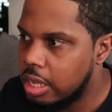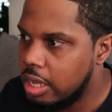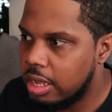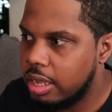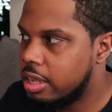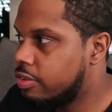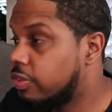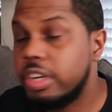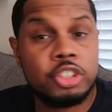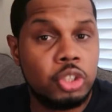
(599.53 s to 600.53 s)
if
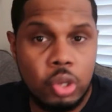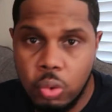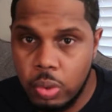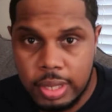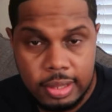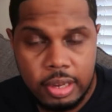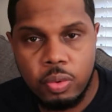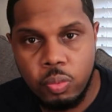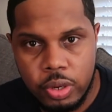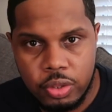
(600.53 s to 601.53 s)
there's no one
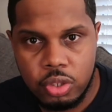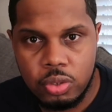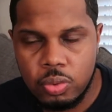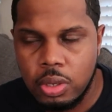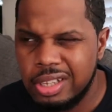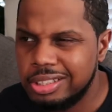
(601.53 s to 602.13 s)
there with you.